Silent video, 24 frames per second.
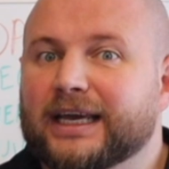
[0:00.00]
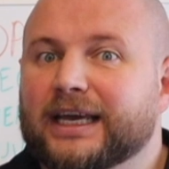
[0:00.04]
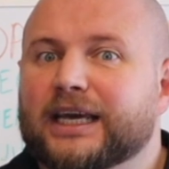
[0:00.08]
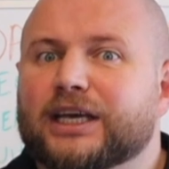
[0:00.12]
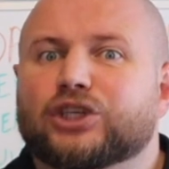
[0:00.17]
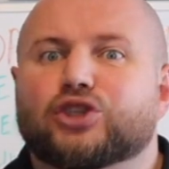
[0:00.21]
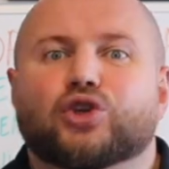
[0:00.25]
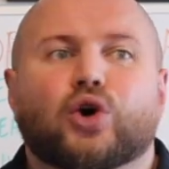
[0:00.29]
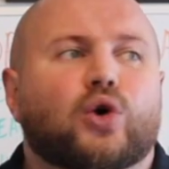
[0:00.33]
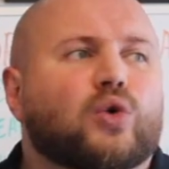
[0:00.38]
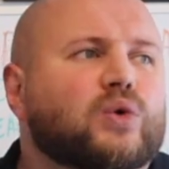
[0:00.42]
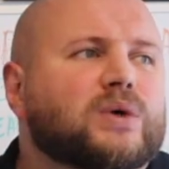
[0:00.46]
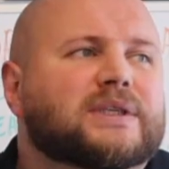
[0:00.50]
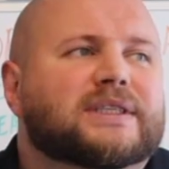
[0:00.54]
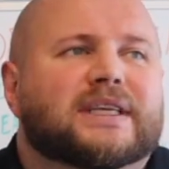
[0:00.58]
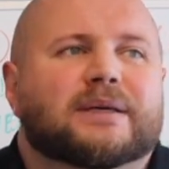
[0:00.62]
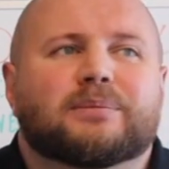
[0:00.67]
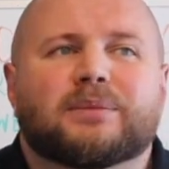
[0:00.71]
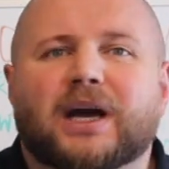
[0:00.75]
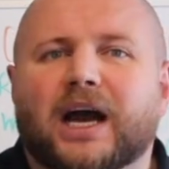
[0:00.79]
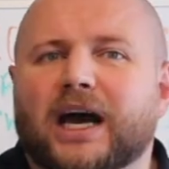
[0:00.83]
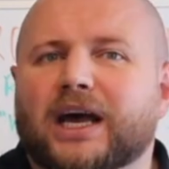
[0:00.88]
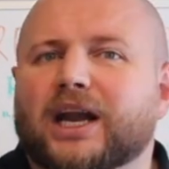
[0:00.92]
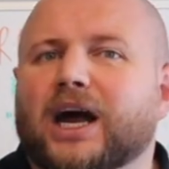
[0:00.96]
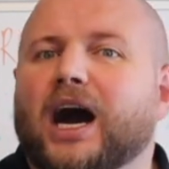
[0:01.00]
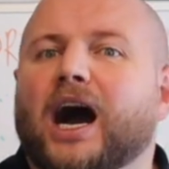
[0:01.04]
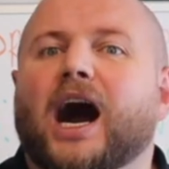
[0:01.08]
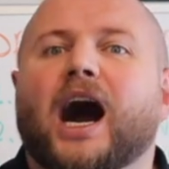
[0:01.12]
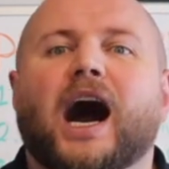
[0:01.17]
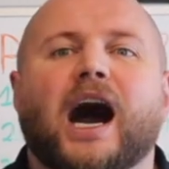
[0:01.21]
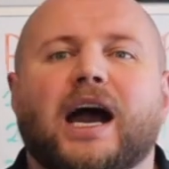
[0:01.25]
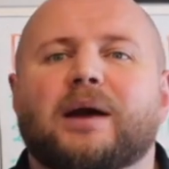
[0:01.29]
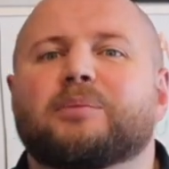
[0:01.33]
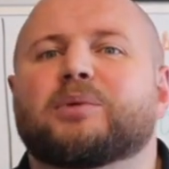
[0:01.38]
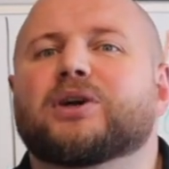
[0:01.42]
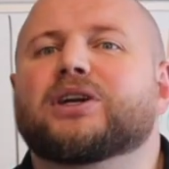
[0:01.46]
It's always some kind of
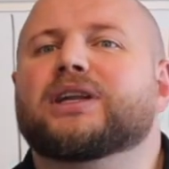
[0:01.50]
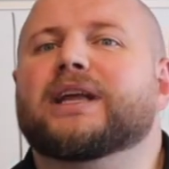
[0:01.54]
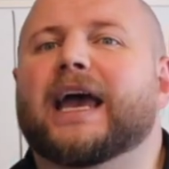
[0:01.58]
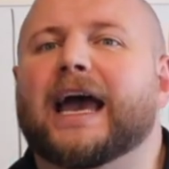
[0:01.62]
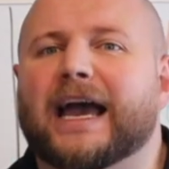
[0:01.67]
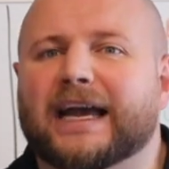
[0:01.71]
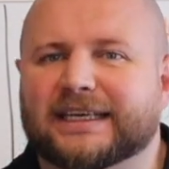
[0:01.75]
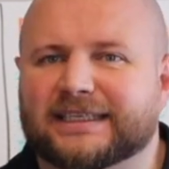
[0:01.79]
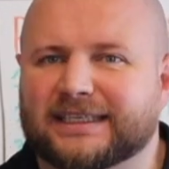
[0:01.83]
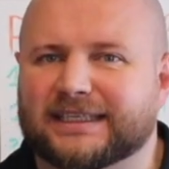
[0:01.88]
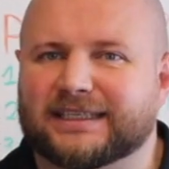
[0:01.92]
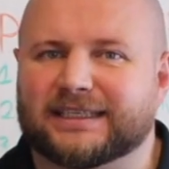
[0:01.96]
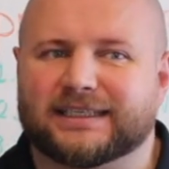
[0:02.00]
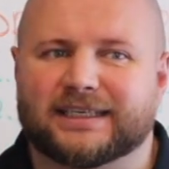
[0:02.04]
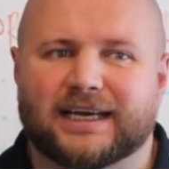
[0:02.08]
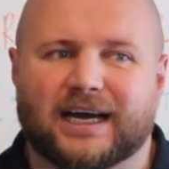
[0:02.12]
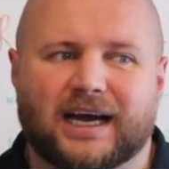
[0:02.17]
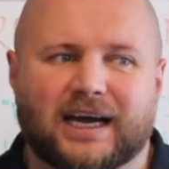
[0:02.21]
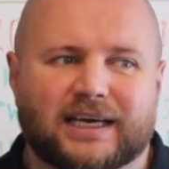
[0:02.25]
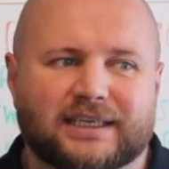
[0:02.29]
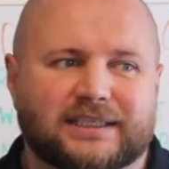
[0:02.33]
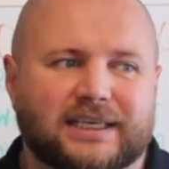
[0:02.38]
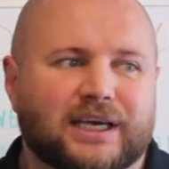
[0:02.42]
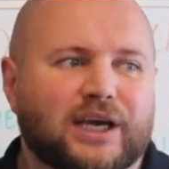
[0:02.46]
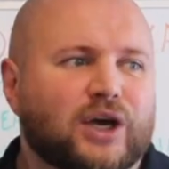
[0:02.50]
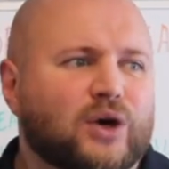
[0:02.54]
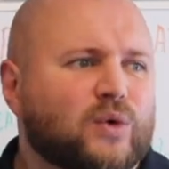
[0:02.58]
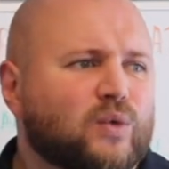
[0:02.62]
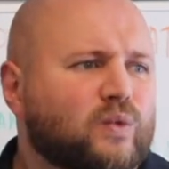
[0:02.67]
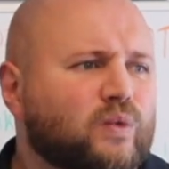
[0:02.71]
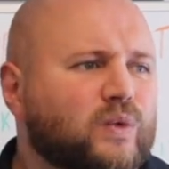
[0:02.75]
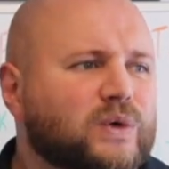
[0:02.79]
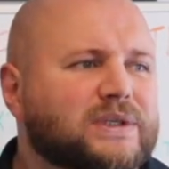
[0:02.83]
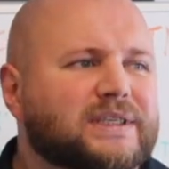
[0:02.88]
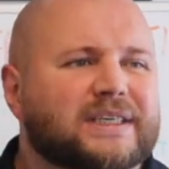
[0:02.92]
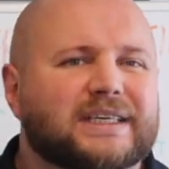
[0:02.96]
hybrid exercise
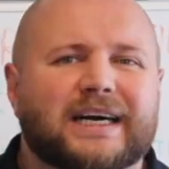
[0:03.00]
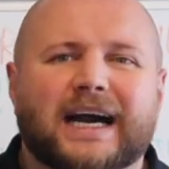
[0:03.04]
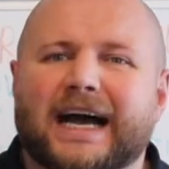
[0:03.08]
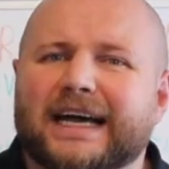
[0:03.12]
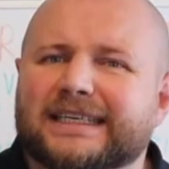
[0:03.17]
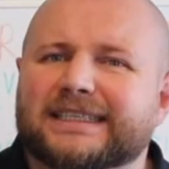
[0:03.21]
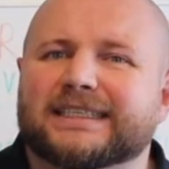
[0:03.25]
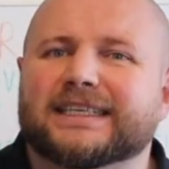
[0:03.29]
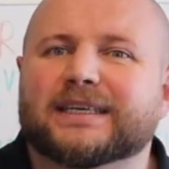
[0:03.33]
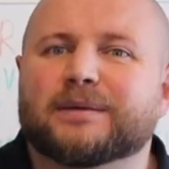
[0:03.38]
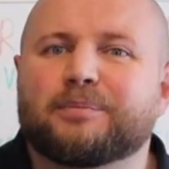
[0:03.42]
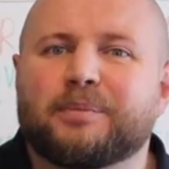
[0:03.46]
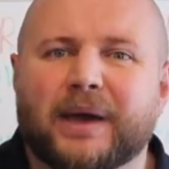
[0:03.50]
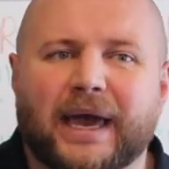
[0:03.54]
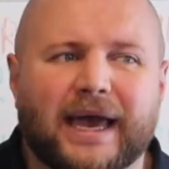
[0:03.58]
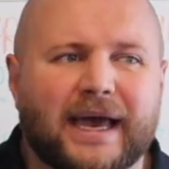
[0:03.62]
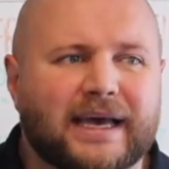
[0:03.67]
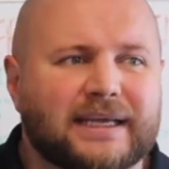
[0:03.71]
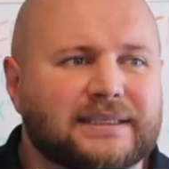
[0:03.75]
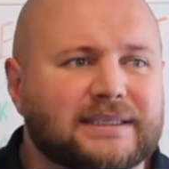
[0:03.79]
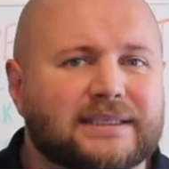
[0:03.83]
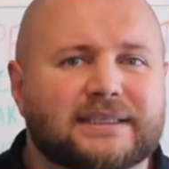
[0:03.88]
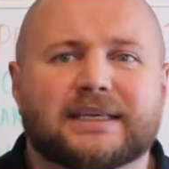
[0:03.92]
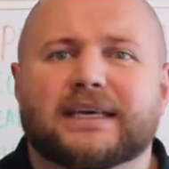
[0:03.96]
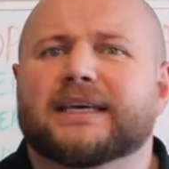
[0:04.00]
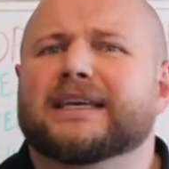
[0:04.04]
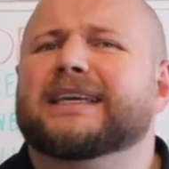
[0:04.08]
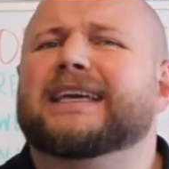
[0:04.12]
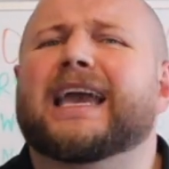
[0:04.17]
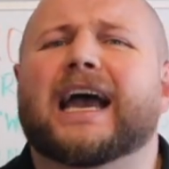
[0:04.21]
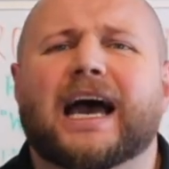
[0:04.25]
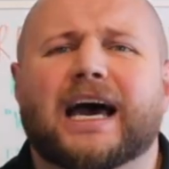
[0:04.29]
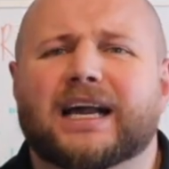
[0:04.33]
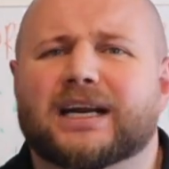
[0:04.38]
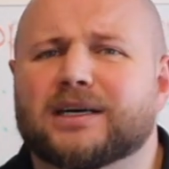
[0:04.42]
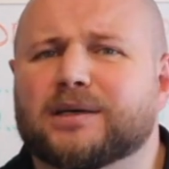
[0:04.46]
with elastic bands,
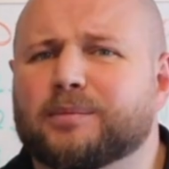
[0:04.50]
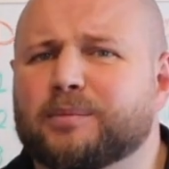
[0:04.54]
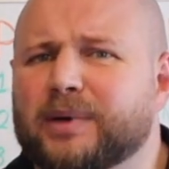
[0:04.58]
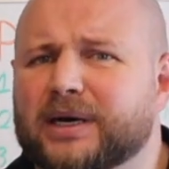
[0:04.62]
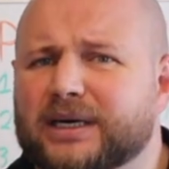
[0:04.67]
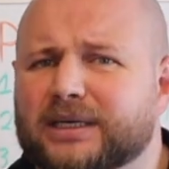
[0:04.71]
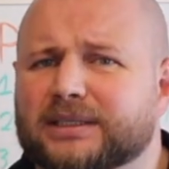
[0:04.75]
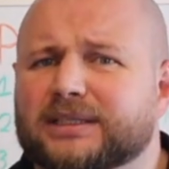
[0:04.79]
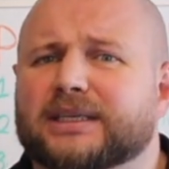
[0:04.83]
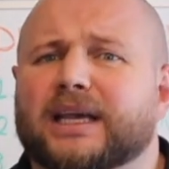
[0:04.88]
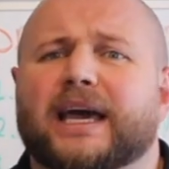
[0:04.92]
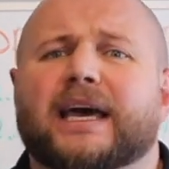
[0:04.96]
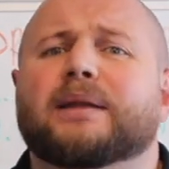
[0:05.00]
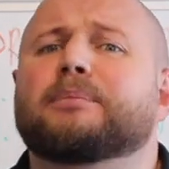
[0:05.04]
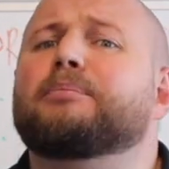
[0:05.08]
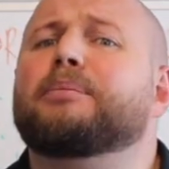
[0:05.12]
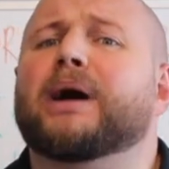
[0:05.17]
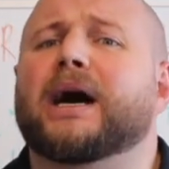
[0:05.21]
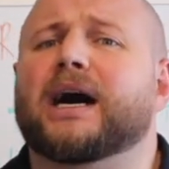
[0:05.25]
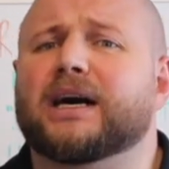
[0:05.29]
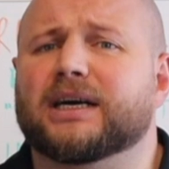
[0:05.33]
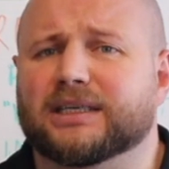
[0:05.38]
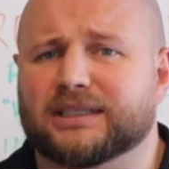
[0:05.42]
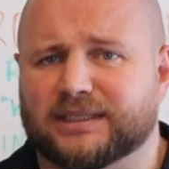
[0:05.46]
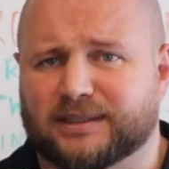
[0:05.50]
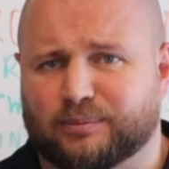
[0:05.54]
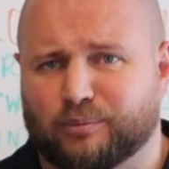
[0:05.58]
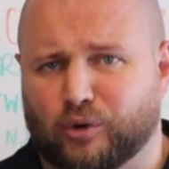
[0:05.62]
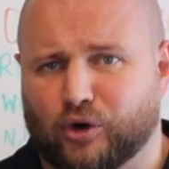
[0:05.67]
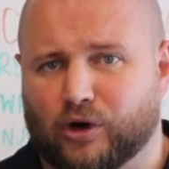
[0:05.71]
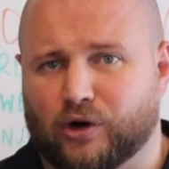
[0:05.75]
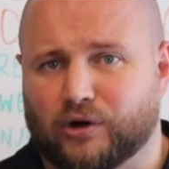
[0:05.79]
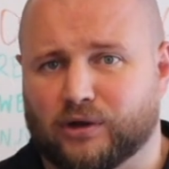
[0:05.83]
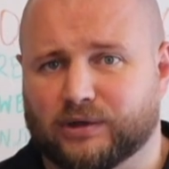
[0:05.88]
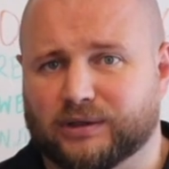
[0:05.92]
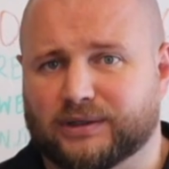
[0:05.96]
kettlebells, and balance
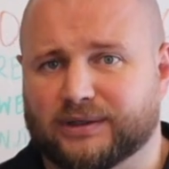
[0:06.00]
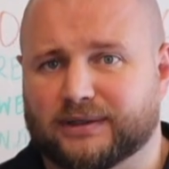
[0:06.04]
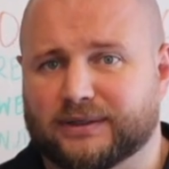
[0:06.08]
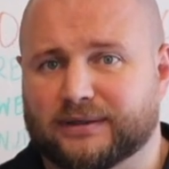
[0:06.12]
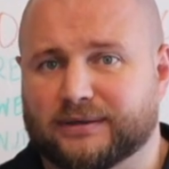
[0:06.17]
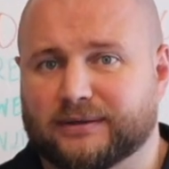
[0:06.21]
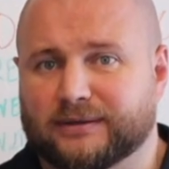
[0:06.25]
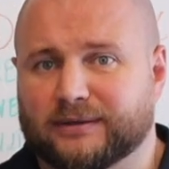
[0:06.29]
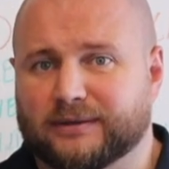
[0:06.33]
balls.